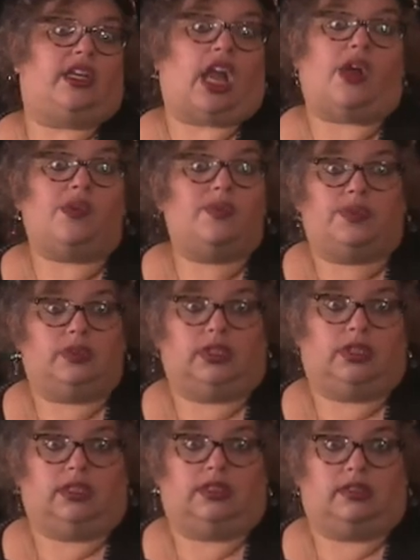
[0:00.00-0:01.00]
go,
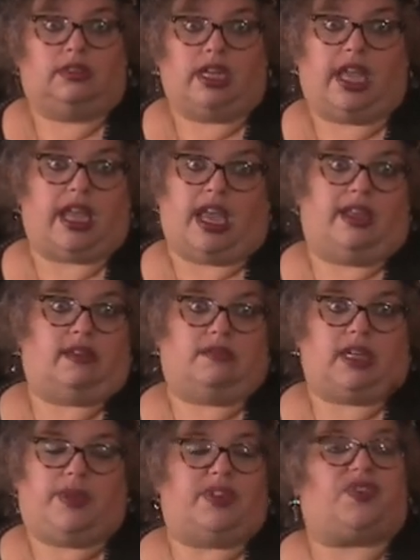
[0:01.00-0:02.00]
and
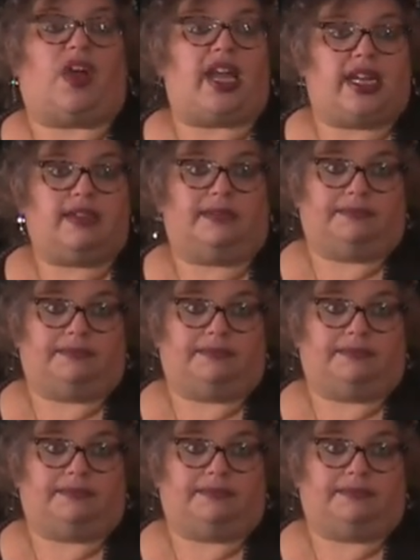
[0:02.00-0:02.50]
he was fine.